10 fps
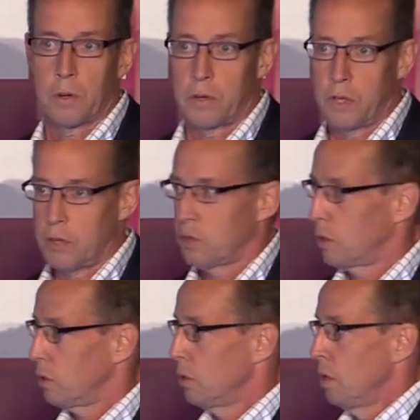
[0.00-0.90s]
or
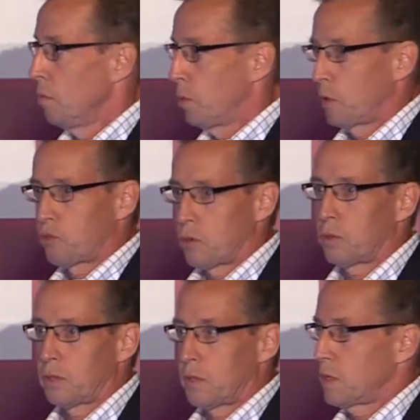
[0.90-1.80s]
digital, books,
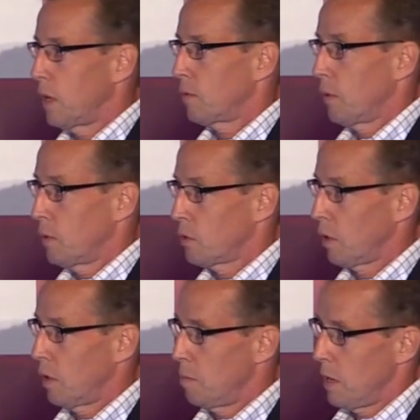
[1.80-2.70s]
journals, et cetera,
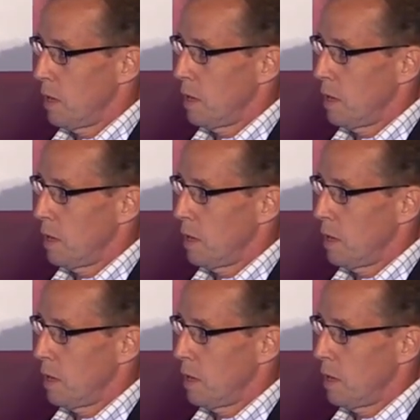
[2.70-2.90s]
those are going to